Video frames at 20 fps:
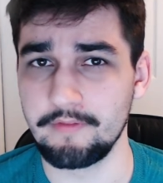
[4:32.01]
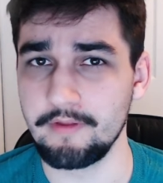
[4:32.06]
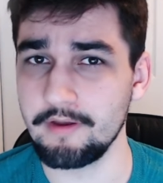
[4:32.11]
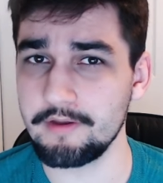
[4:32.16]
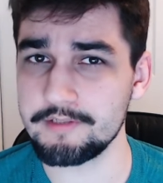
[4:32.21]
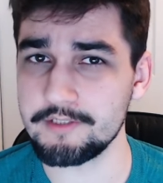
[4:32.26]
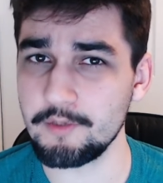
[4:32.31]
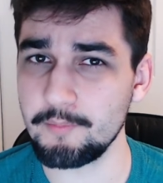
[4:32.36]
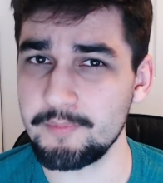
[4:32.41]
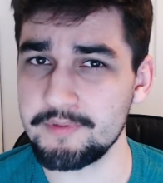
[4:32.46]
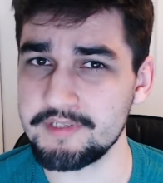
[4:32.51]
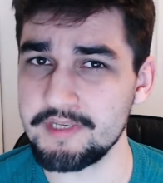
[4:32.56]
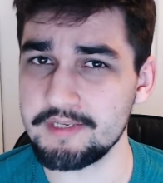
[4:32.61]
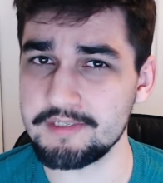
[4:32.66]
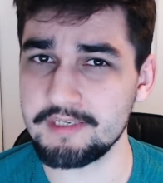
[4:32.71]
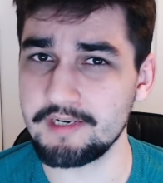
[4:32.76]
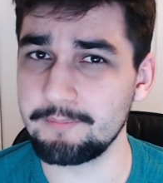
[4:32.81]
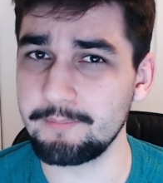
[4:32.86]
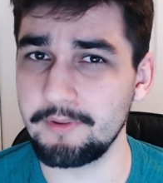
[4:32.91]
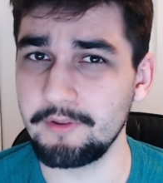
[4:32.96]
They also
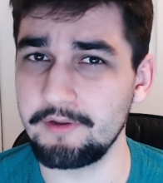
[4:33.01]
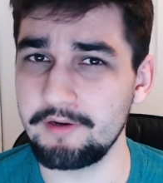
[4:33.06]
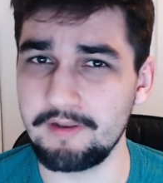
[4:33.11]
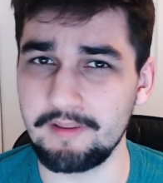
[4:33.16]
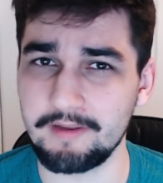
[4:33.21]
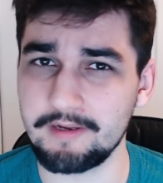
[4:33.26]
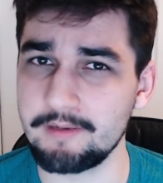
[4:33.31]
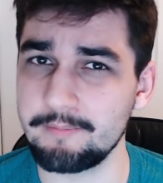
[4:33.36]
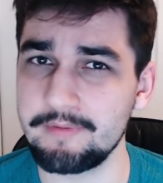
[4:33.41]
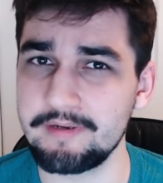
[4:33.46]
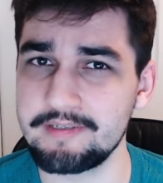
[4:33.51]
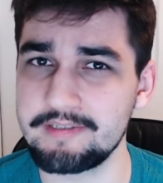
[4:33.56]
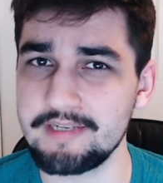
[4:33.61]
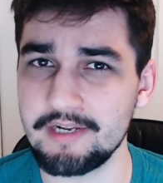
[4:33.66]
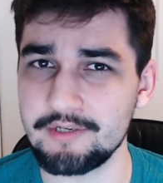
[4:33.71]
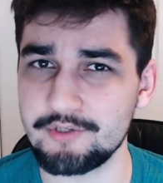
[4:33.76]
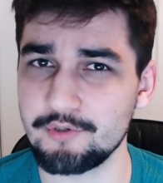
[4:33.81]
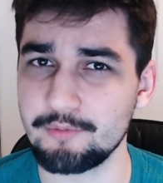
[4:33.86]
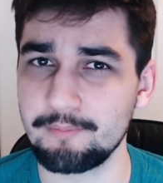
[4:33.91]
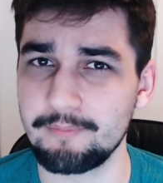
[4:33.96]
possess an ability that can be
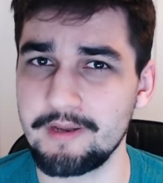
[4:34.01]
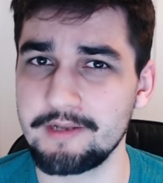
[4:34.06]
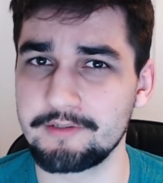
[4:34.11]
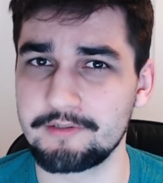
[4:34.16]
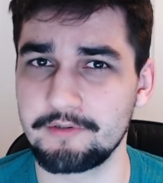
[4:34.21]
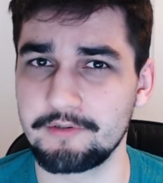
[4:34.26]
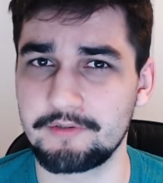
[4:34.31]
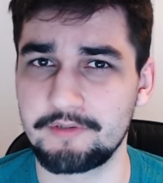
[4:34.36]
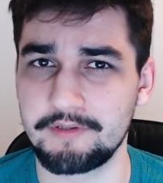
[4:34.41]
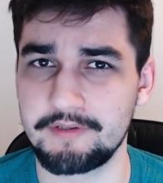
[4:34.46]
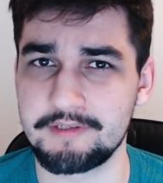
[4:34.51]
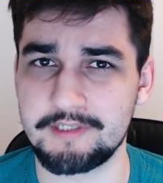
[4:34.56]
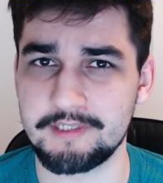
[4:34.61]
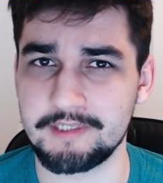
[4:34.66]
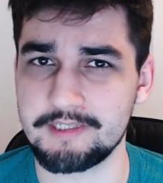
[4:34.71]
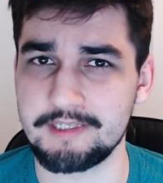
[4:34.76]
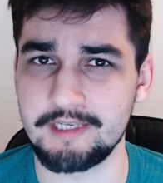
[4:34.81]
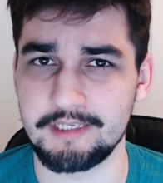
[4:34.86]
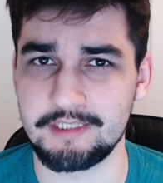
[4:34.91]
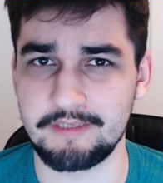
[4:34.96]
detrimental to the
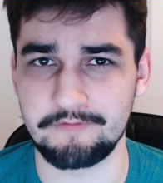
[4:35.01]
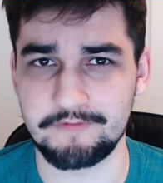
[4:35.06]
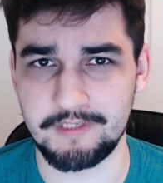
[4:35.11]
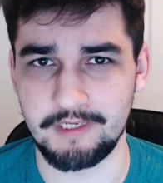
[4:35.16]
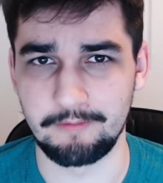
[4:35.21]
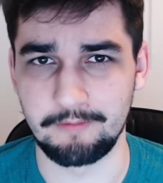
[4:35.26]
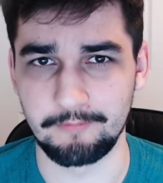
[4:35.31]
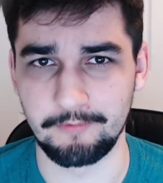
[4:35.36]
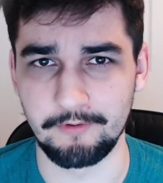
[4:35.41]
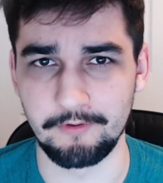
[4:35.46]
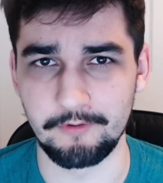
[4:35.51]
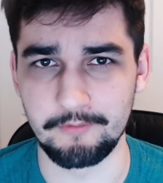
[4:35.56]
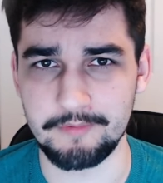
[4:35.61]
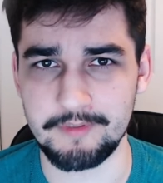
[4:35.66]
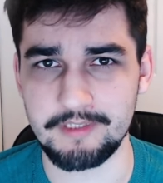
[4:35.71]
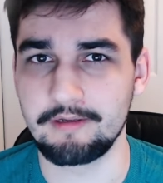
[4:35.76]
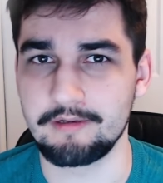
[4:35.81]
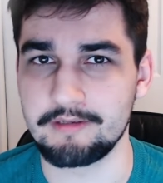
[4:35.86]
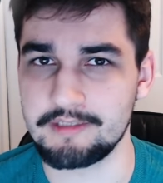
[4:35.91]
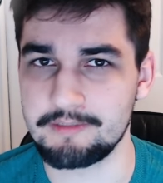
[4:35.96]
success of some
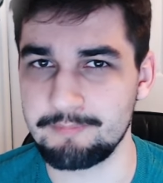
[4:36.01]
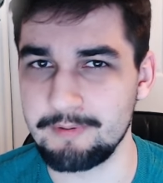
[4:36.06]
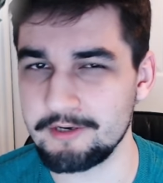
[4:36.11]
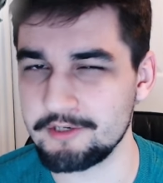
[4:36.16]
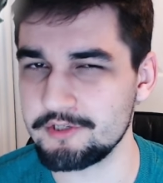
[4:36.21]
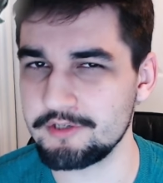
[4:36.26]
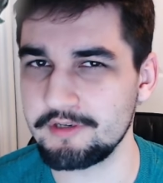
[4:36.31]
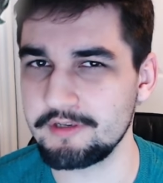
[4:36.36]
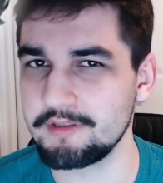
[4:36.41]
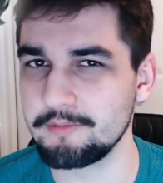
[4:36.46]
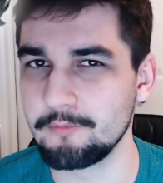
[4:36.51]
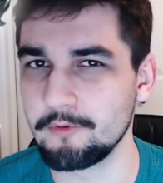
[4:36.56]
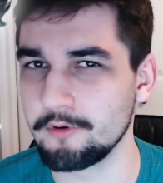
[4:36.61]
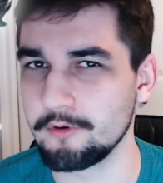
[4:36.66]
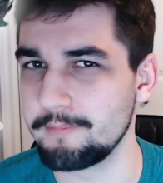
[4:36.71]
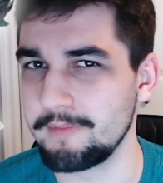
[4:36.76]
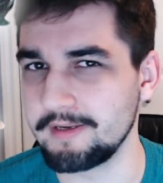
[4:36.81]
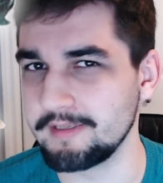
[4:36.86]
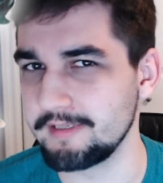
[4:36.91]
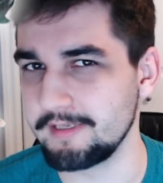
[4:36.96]
groups, especially the
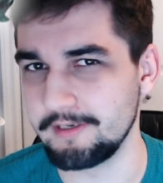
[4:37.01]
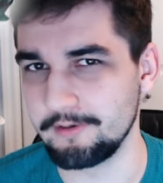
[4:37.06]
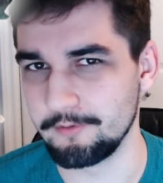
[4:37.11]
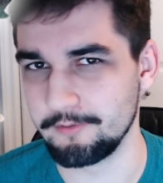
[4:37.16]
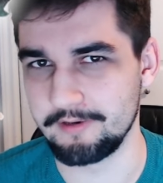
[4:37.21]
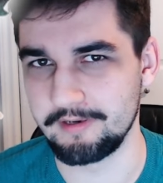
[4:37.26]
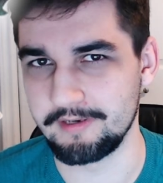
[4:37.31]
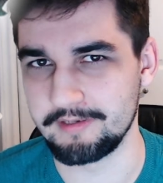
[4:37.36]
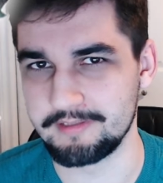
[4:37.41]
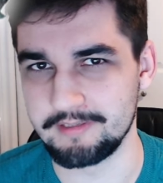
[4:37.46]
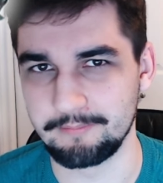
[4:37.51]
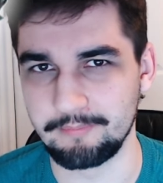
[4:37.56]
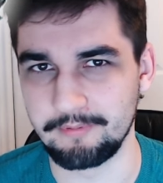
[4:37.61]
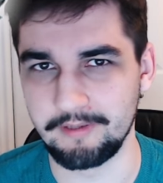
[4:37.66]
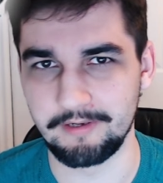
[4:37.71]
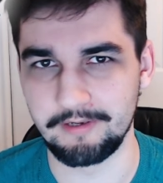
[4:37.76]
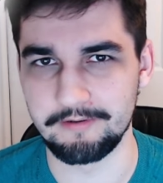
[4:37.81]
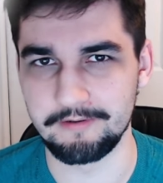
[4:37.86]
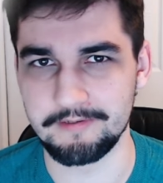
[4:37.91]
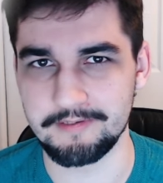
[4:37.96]
more melee-oriented
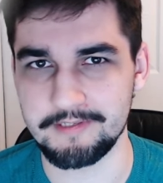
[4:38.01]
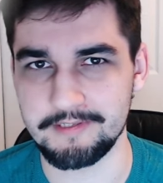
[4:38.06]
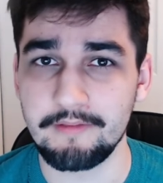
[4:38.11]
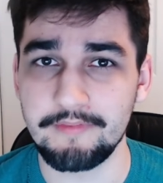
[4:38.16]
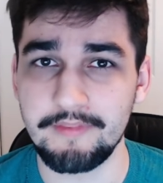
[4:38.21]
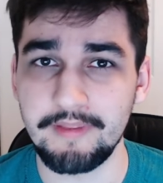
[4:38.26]
players.